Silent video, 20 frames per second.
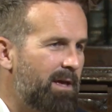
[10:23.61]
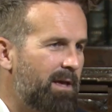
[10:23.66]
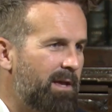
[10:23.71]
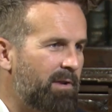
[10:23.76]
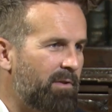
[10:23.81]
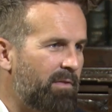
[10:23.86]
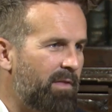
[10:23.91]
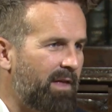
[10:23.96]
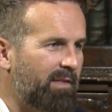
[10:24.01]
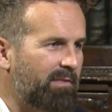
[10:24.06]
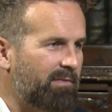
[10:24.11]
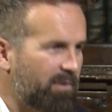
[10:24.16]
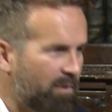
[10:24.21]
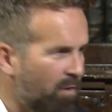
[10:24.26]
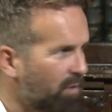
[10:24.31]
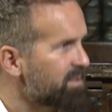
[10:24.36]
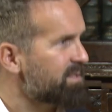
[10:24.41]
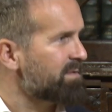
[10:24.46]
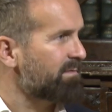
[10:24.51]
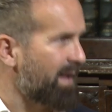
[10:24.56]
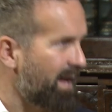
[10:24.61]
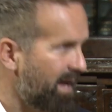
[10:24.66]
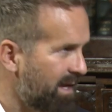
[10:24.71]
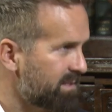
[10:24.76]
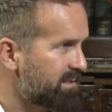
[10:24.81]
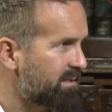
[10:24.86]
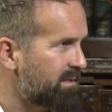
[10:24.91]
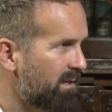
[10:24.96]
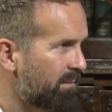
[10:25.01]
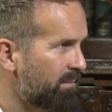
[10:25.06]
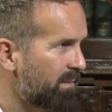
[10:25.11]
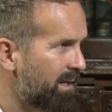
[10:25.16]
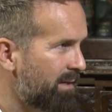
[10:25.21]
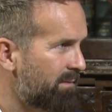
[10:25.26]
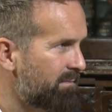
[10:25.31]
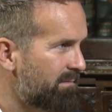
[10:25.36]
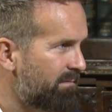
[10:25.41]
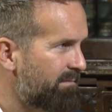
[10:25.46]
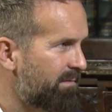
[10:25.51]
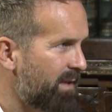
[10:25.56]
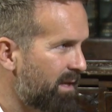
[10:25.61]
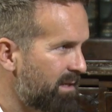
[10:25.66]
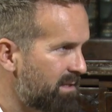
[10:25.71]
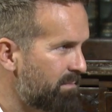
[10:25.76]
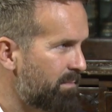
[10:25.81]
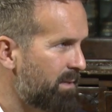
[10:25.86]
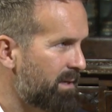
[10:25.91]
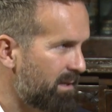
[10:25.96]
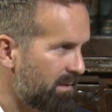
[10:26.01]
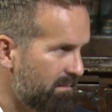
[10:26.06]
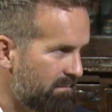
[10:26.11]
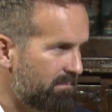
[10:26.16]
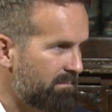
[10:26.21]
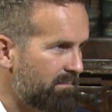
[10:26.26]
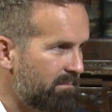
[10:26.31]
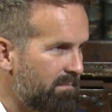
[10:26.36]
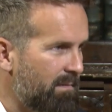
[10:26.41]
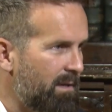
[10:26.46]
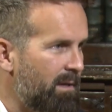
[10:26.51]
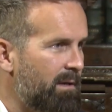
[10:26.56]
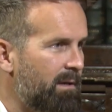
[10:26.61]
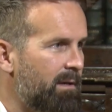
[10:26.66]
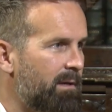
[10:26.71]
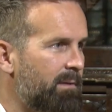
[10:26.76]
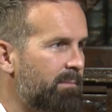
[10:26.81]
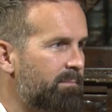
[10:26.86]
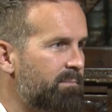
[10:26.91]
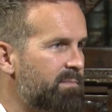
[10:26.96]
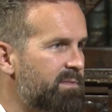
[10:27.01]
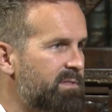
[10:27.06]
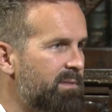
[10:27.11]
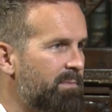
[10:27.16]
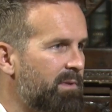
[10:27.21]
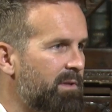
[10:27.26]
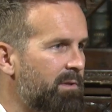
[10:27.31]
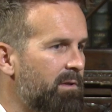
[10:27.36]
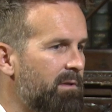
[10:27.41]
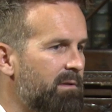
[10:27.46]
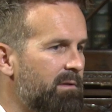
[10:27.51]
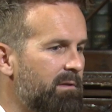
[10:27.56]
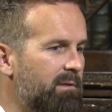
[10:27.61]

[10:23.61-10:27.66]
that the cost of that has to come down for that to be something that